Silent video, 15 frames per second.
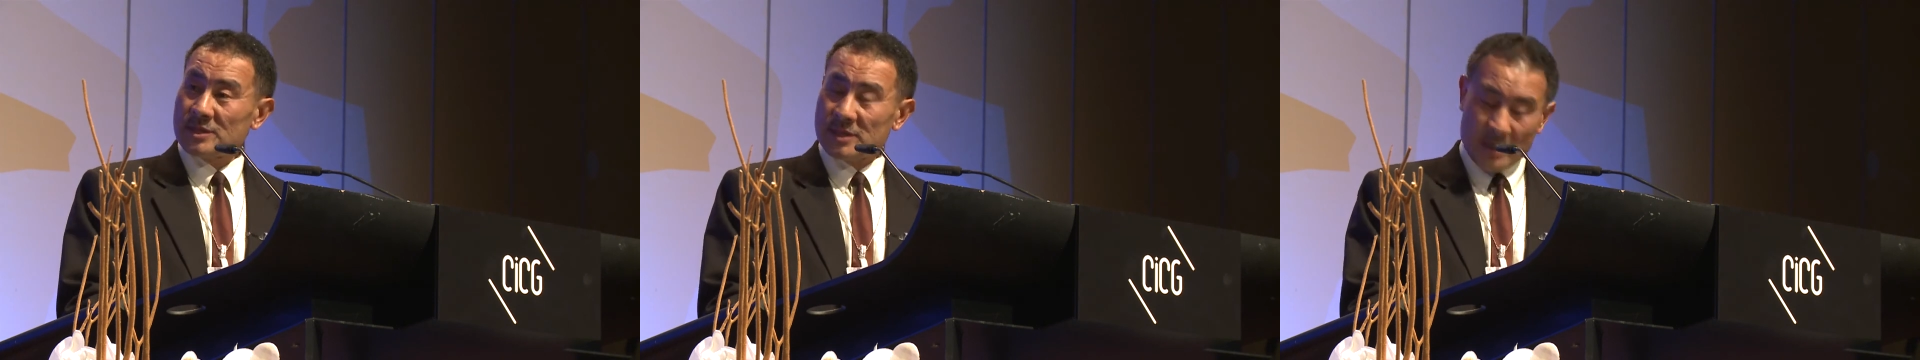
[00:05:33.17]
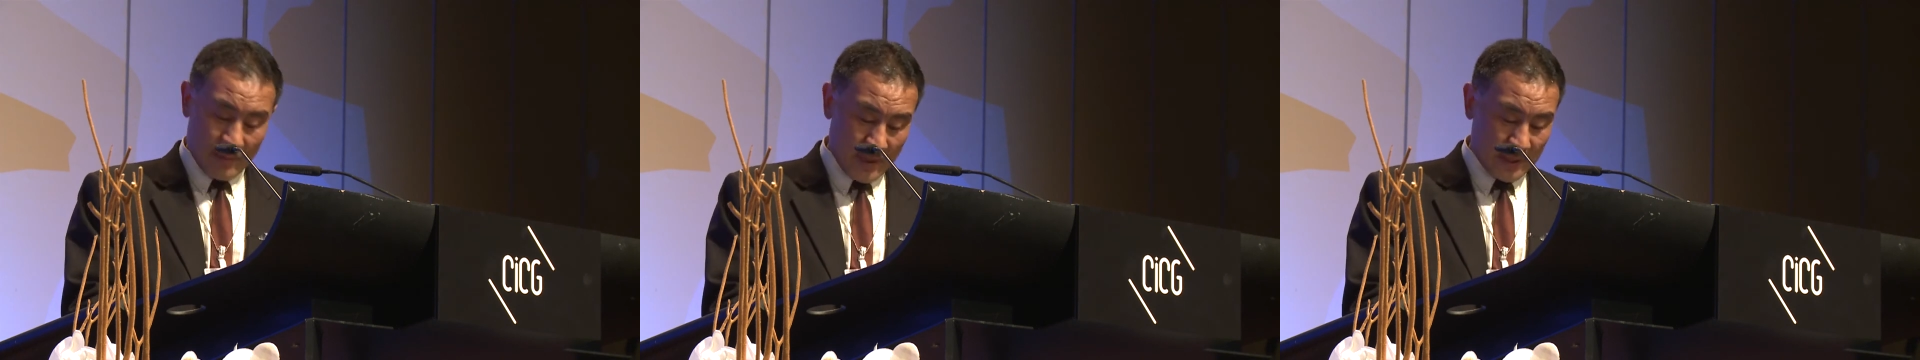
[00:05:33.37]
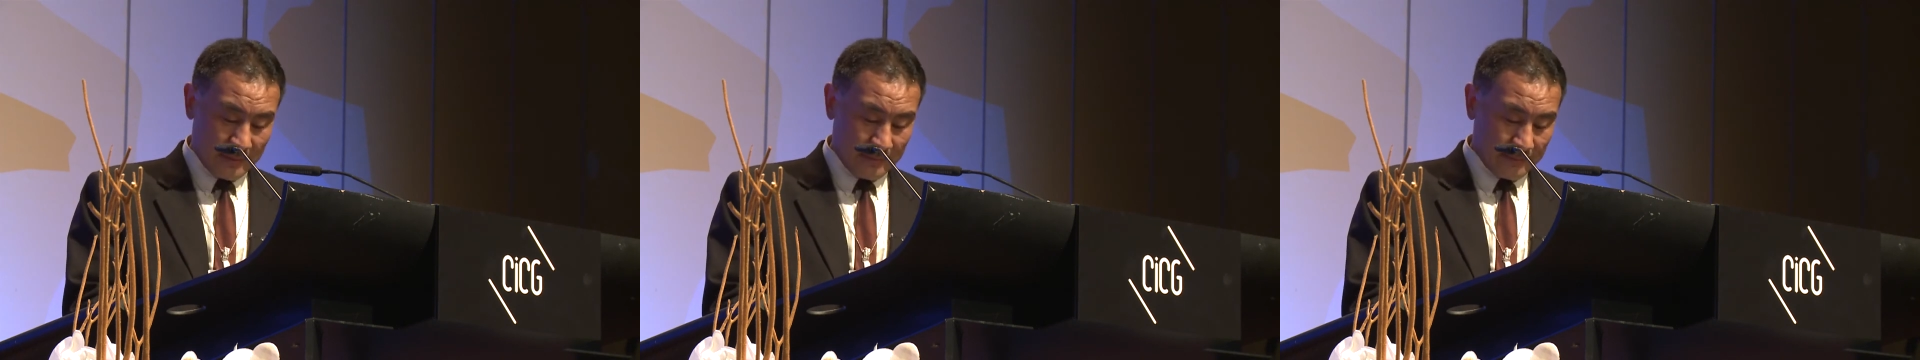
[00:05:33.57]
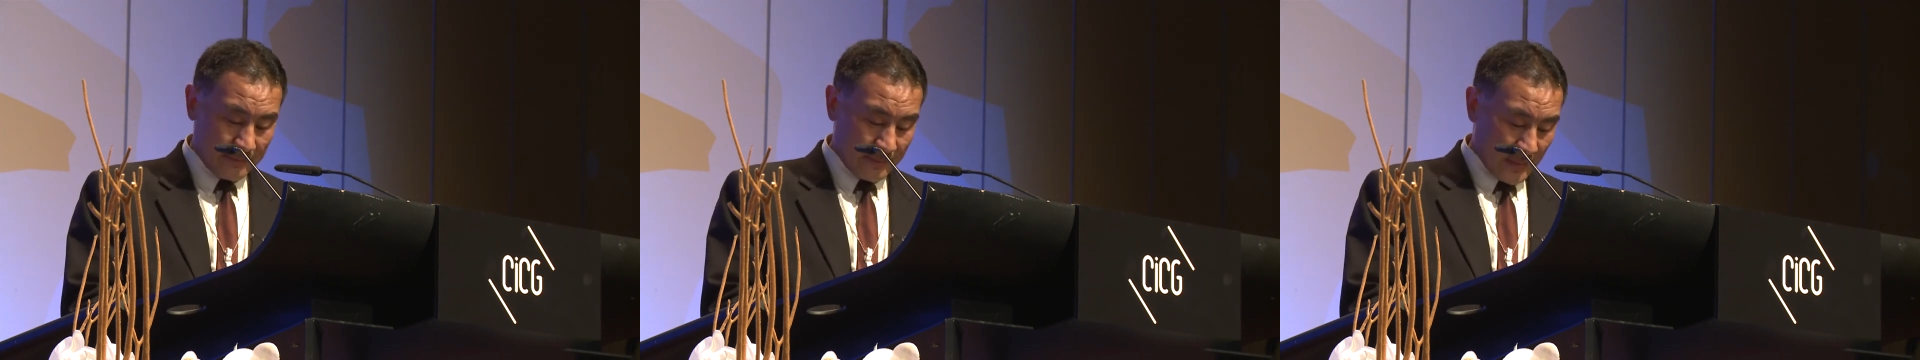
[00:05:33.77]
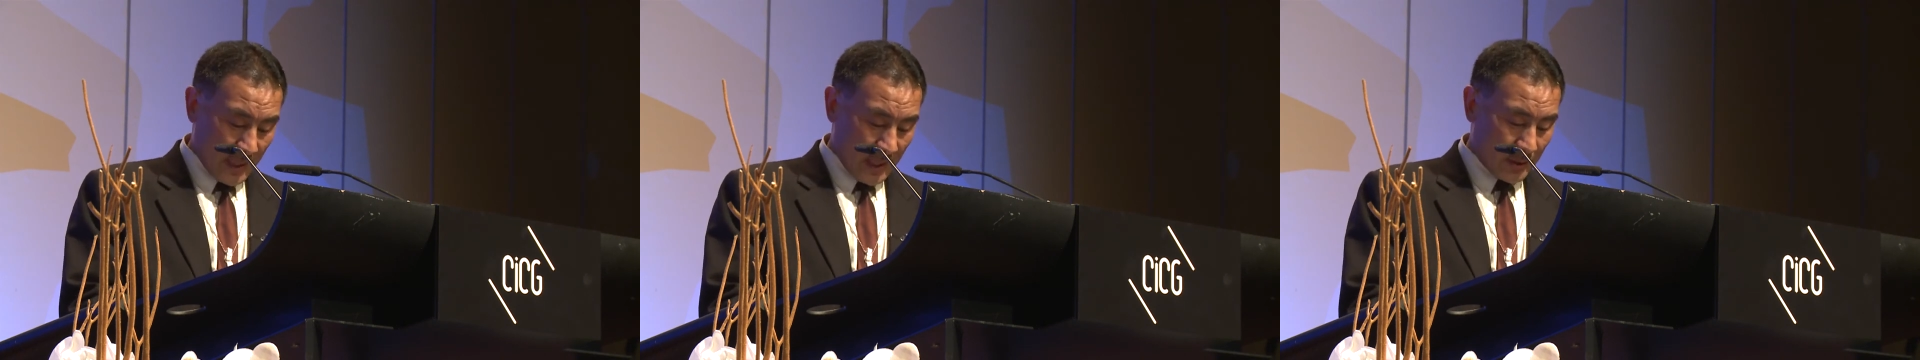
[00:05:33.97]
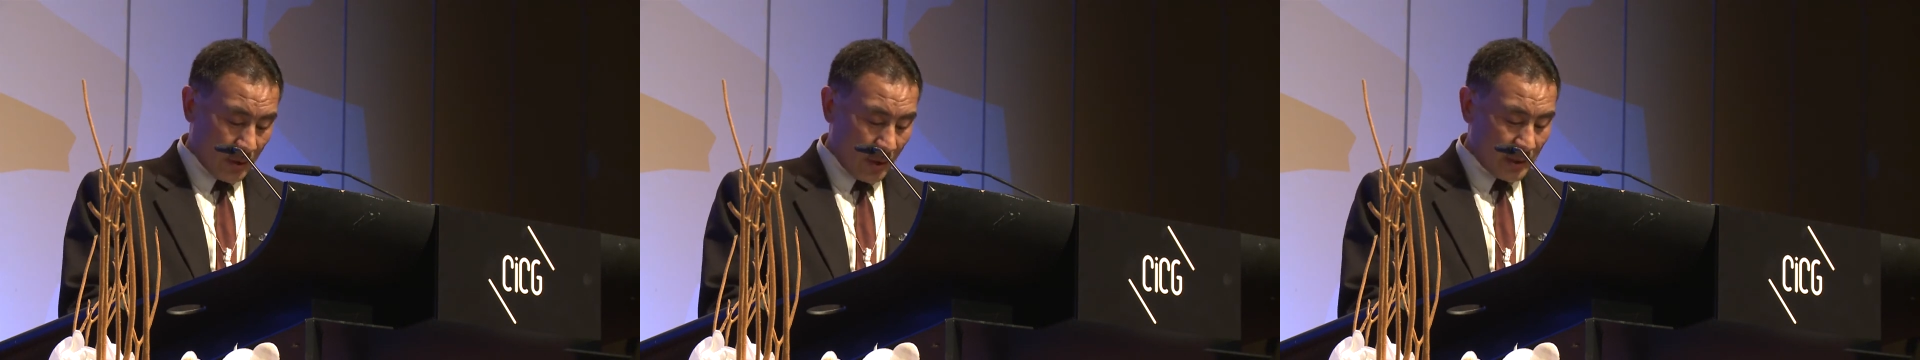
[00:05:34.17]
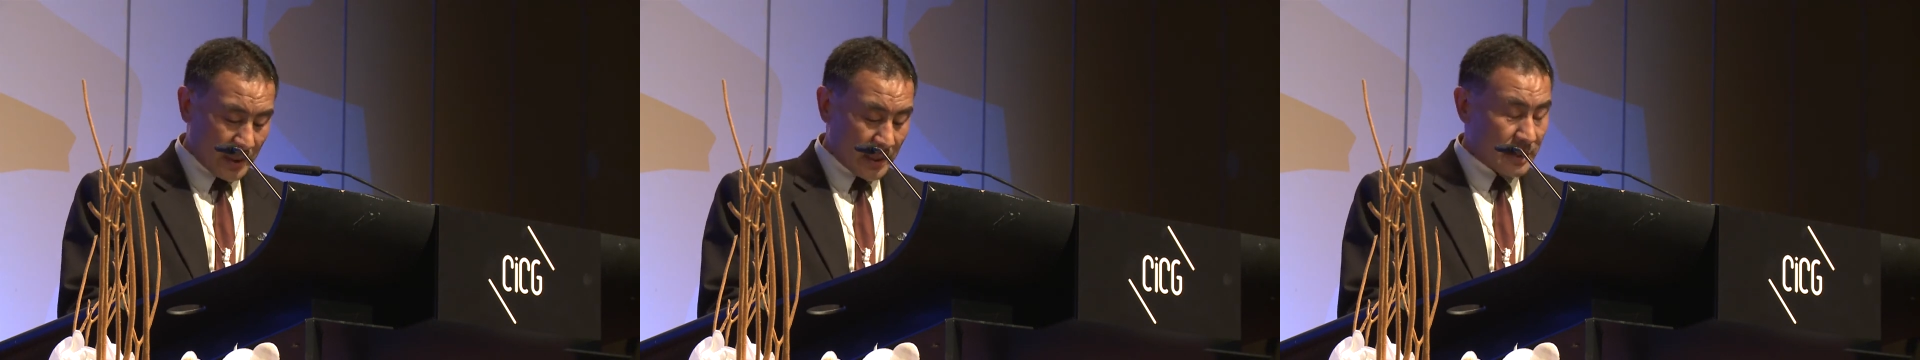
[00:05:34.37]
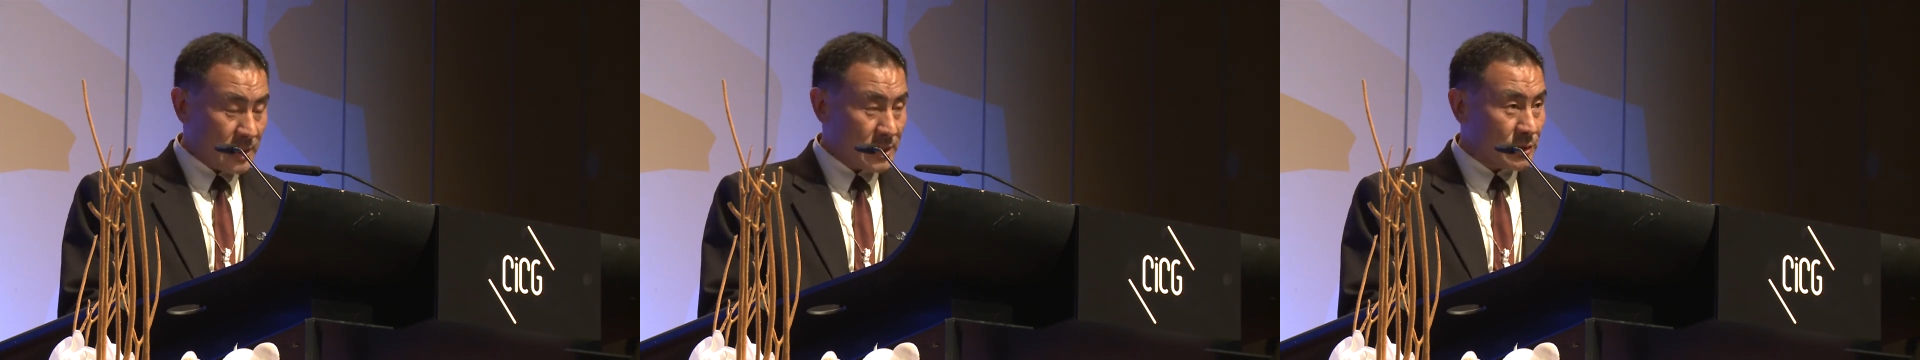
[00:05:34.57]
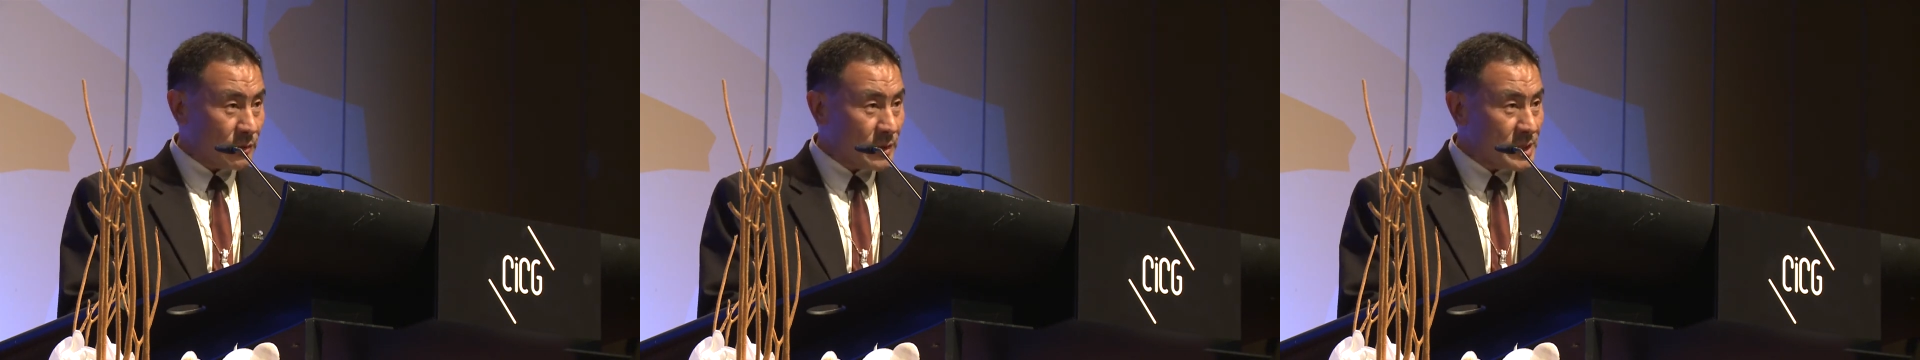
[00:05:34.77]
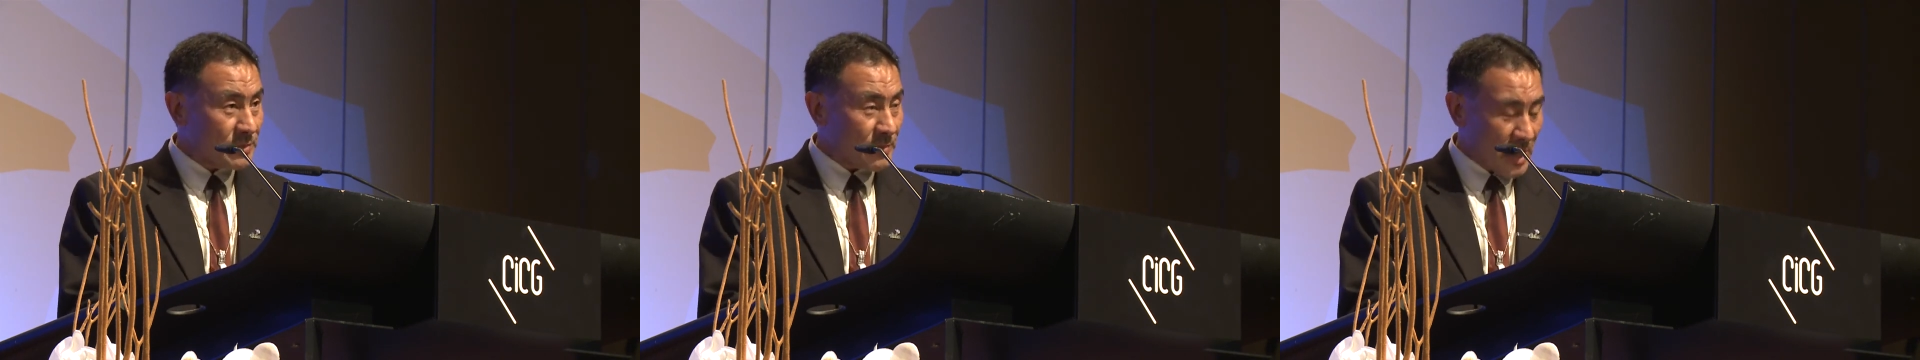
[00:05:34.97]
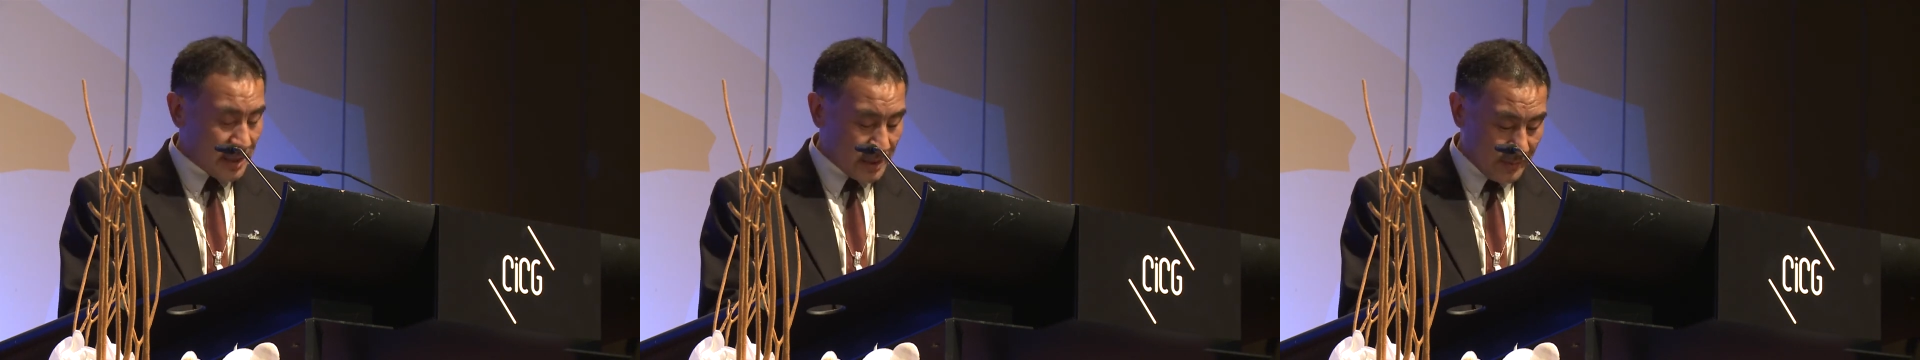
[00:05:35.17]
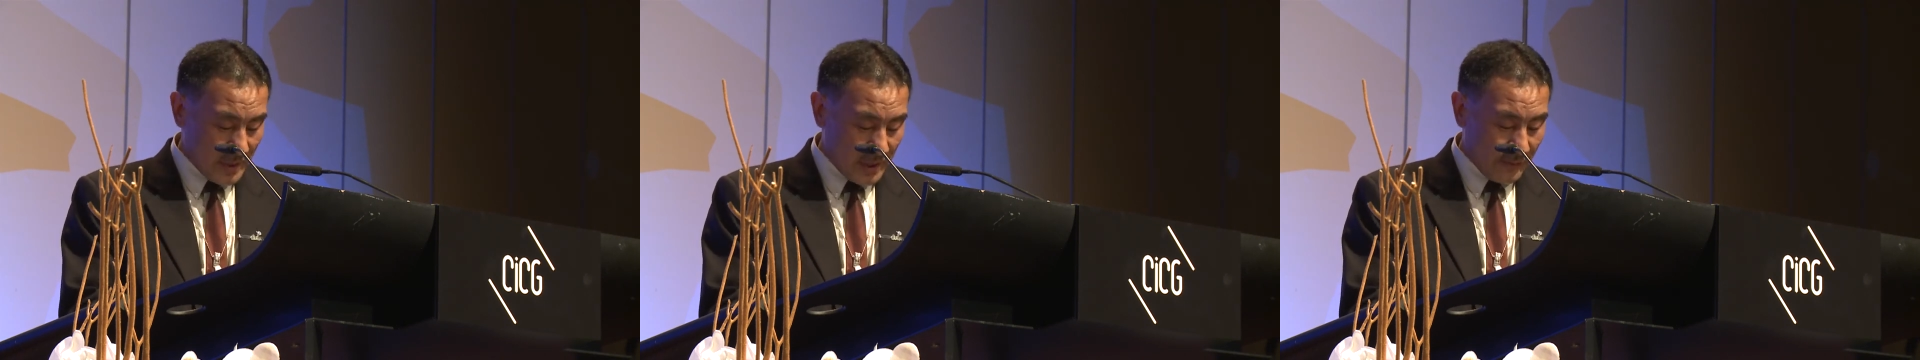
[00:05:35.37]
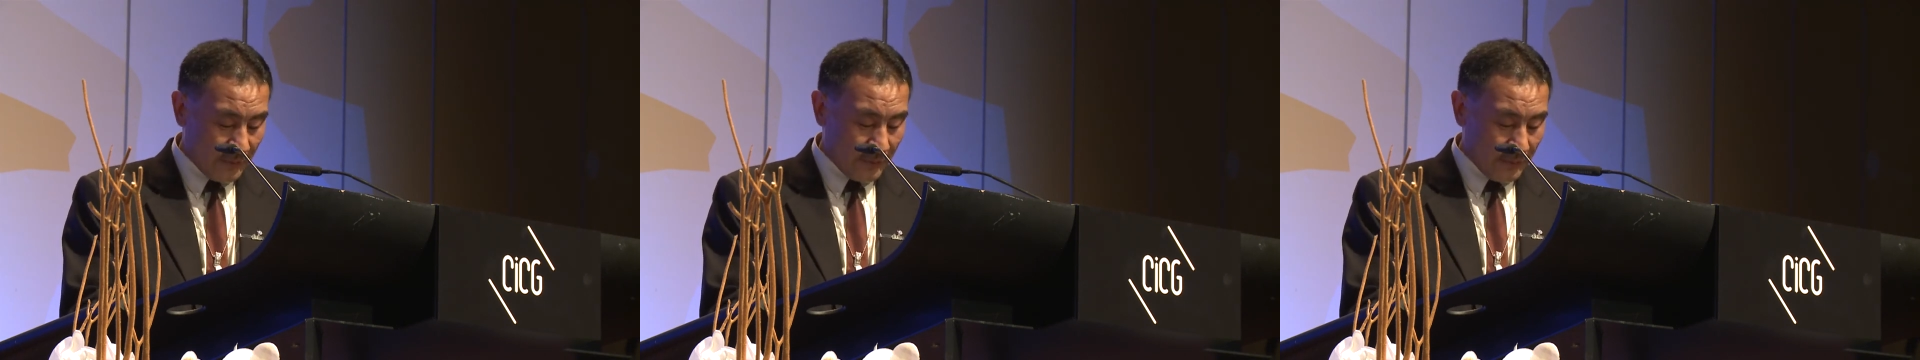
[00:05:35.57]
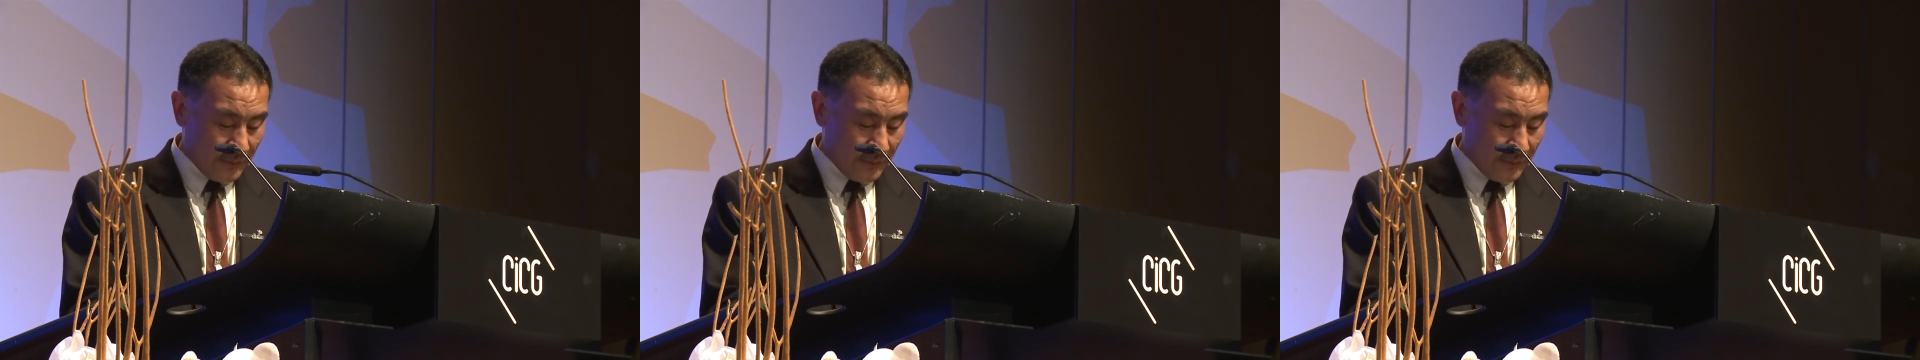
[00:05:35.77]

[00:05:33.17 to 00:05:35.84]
Chairman and all the distinguished participants